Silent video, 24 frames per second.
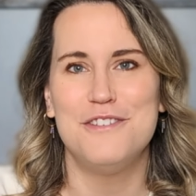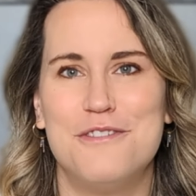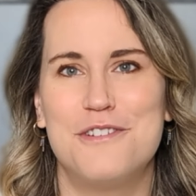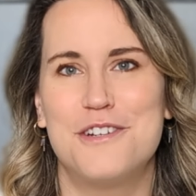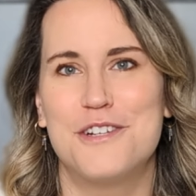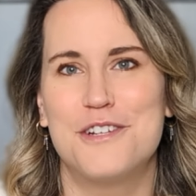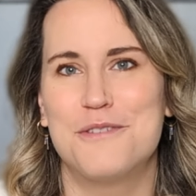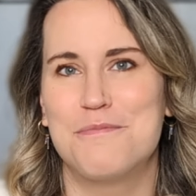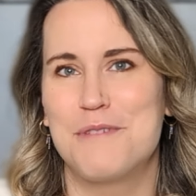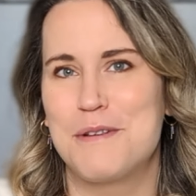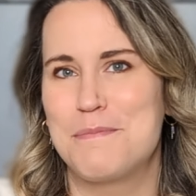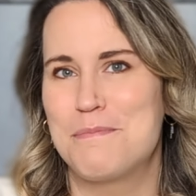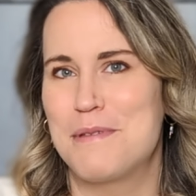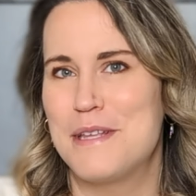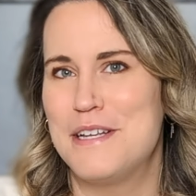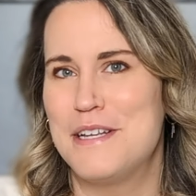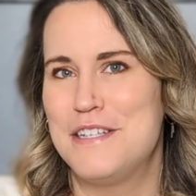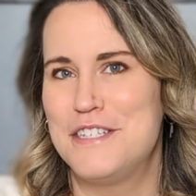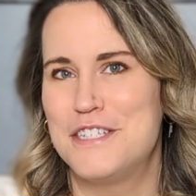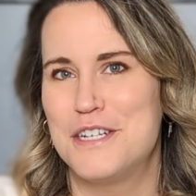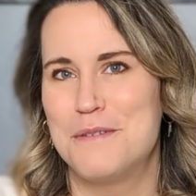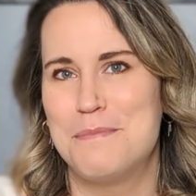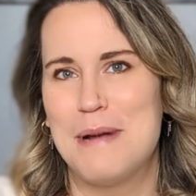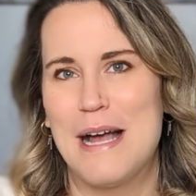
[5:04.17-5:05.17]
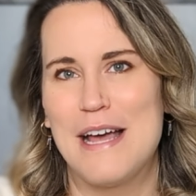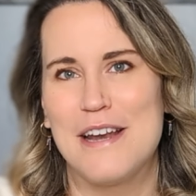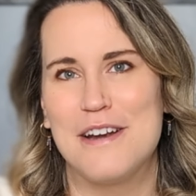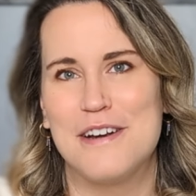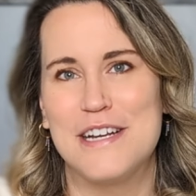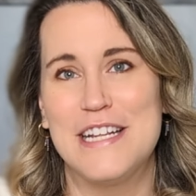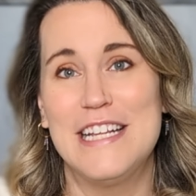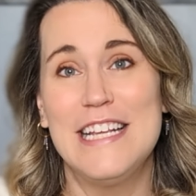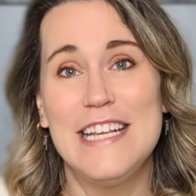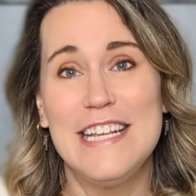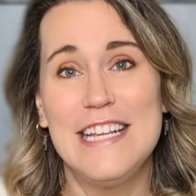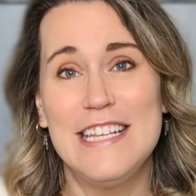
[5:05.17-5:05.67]
you can replace your
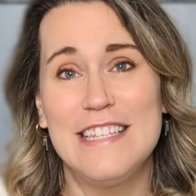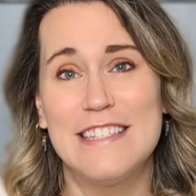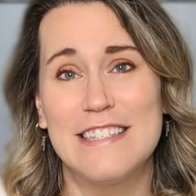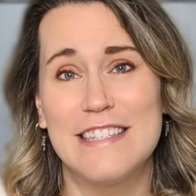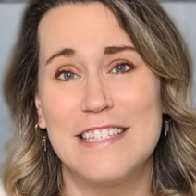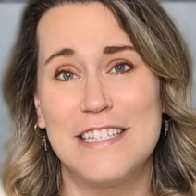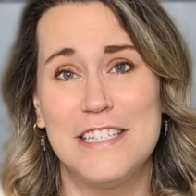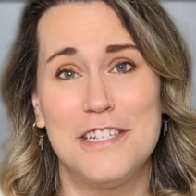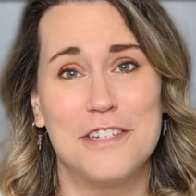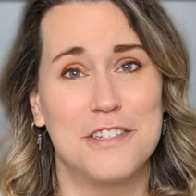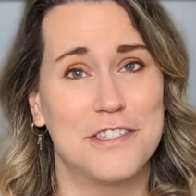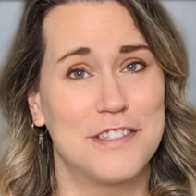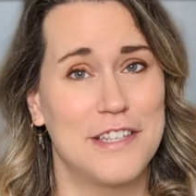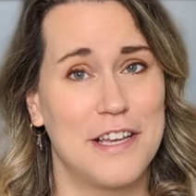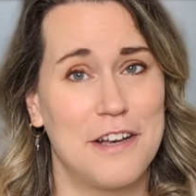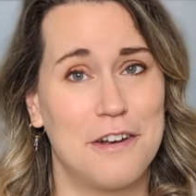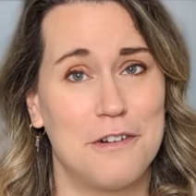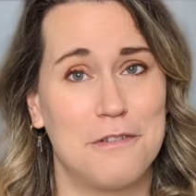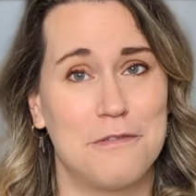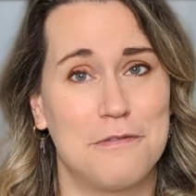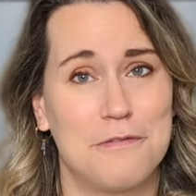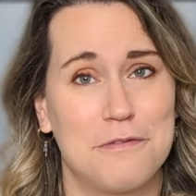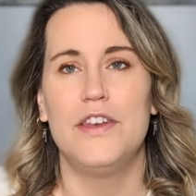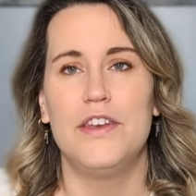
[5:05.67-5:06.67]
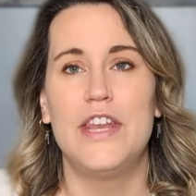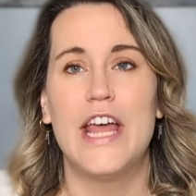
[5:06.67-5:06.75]
battery easily yourself.